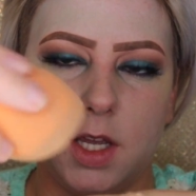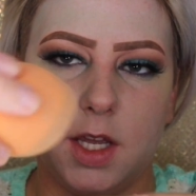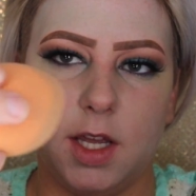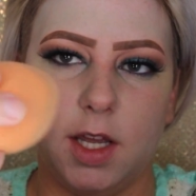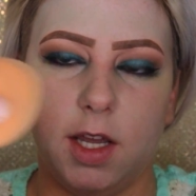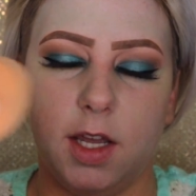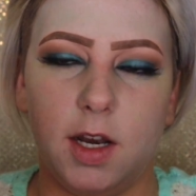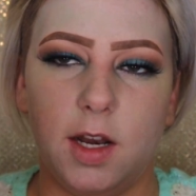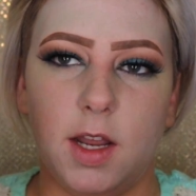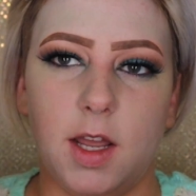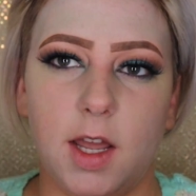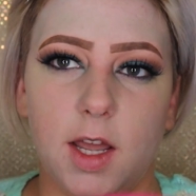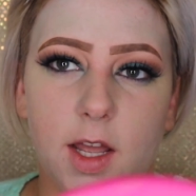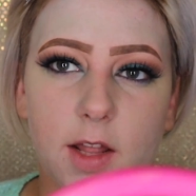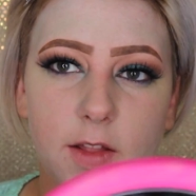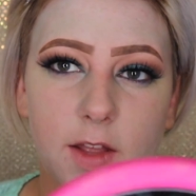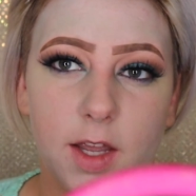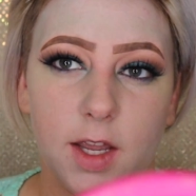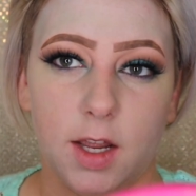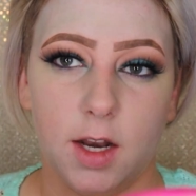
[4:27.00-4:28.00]
in
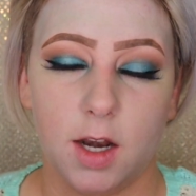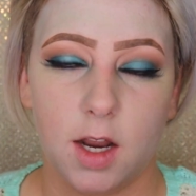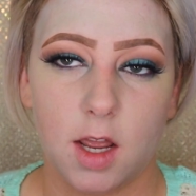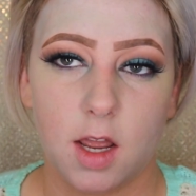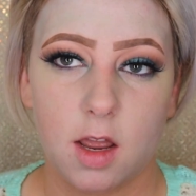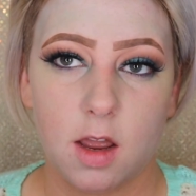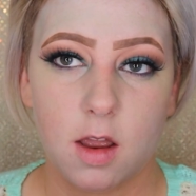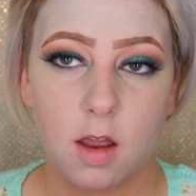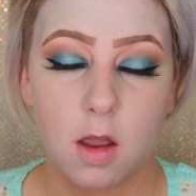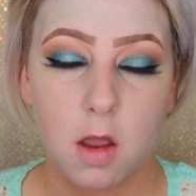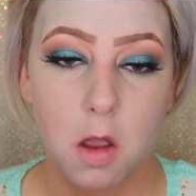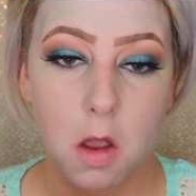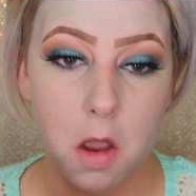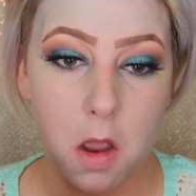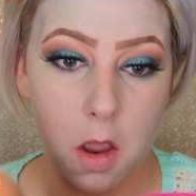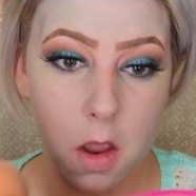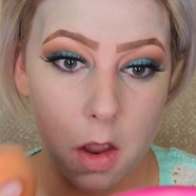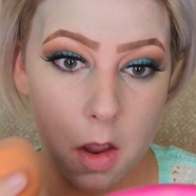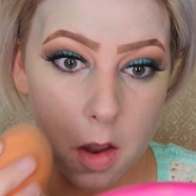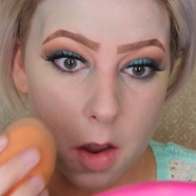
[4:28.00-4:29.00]
and then
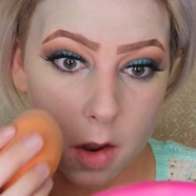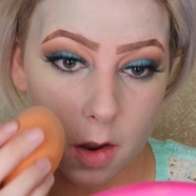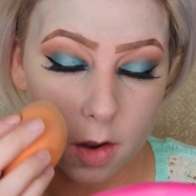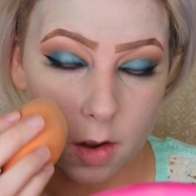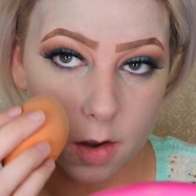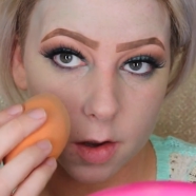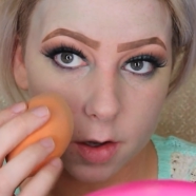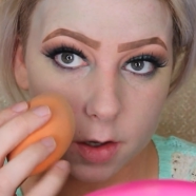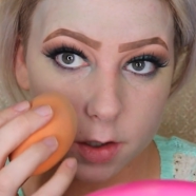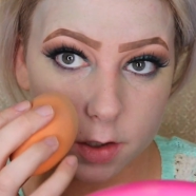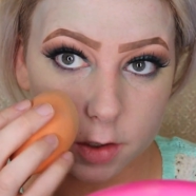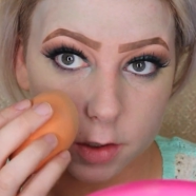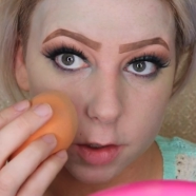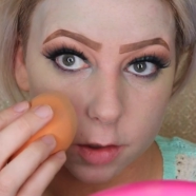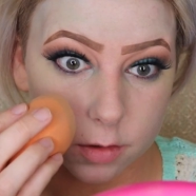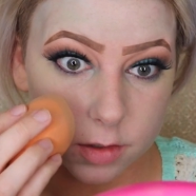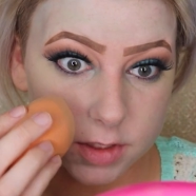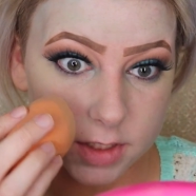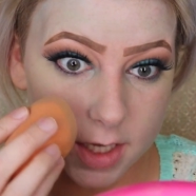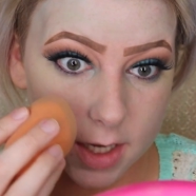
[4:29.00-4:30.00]

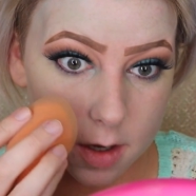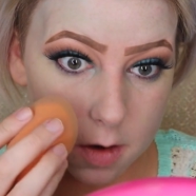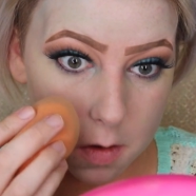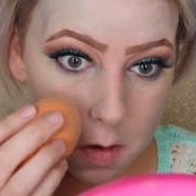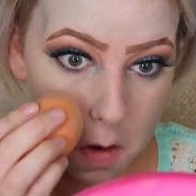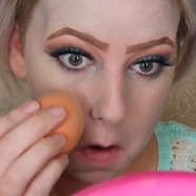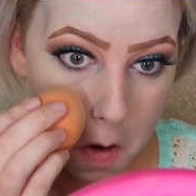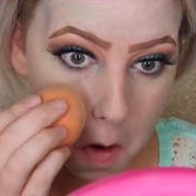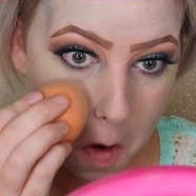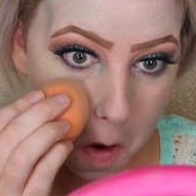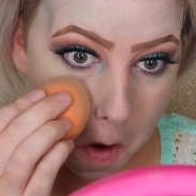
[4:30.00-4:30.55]
go to town.